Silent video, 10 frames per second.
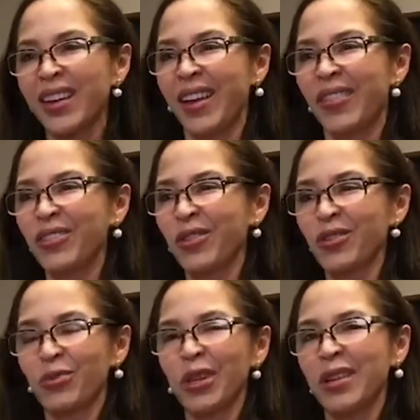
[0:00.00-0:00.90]
and so there's
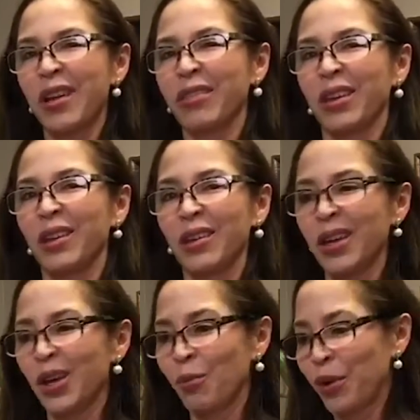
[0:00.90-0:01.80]
really nothing
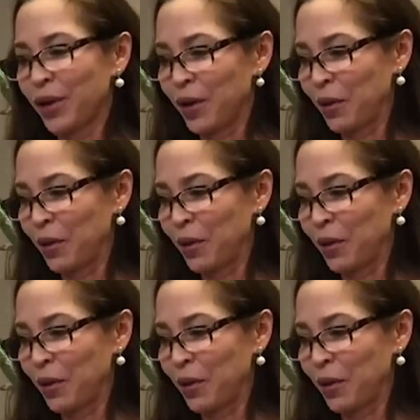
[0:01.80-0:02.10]
but